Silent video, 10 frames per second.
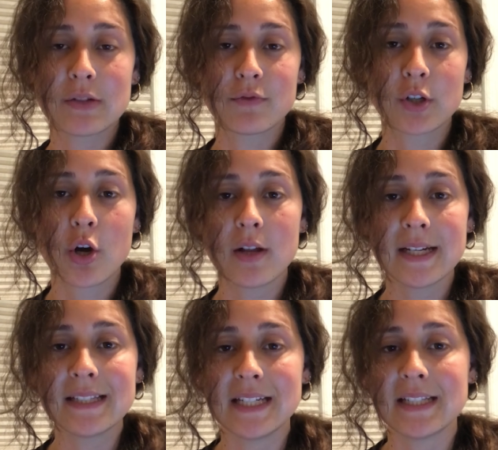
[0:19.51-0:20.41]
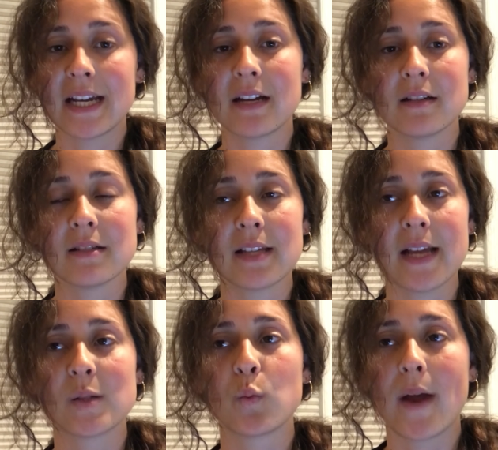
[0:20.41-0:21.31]
recalling details,
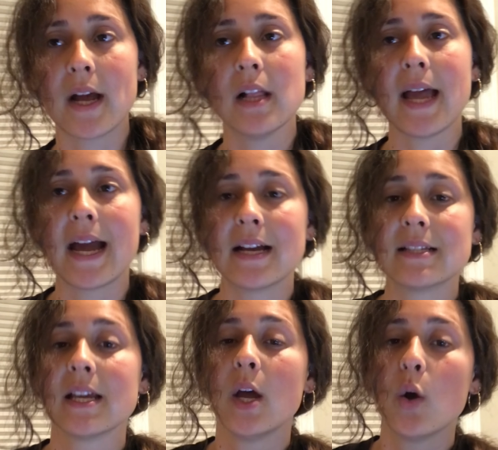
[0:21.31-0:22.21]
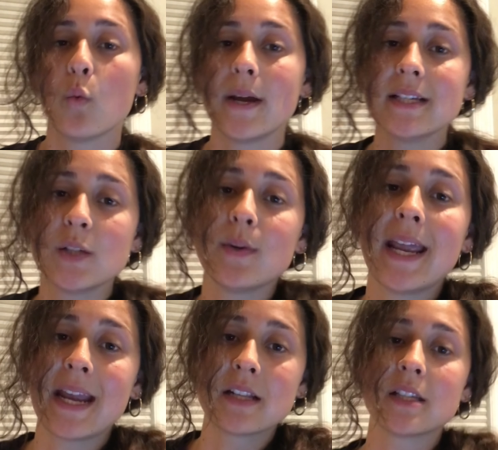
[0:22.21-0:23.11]
as well as ways to
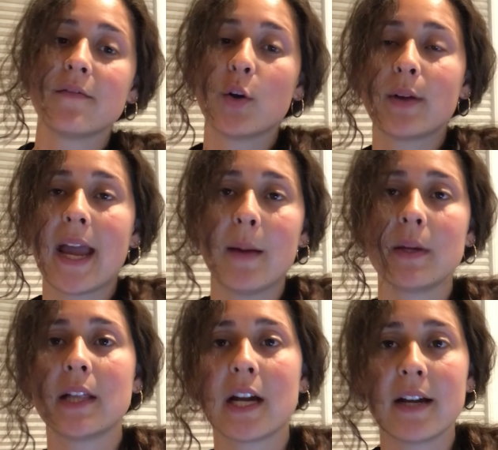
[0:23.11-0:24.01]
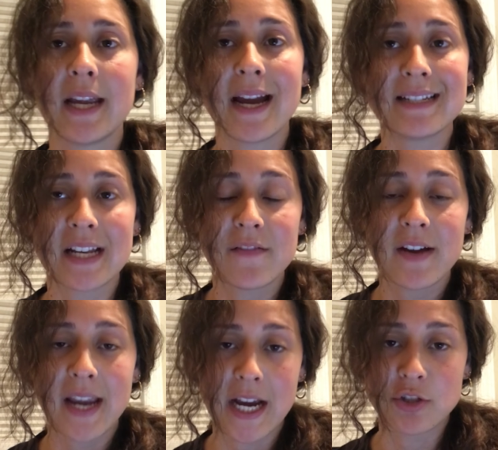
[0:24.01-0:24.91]
enhance vocabulary, identify
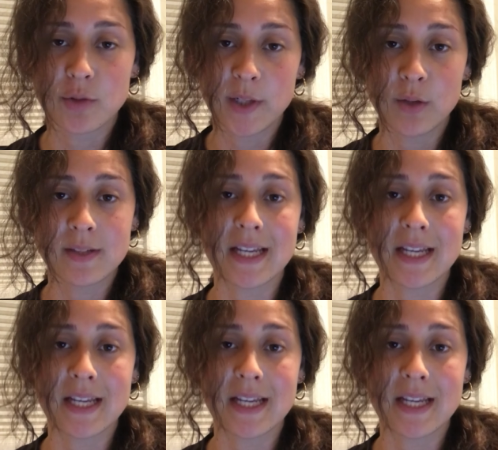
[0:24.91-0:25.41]
attributes,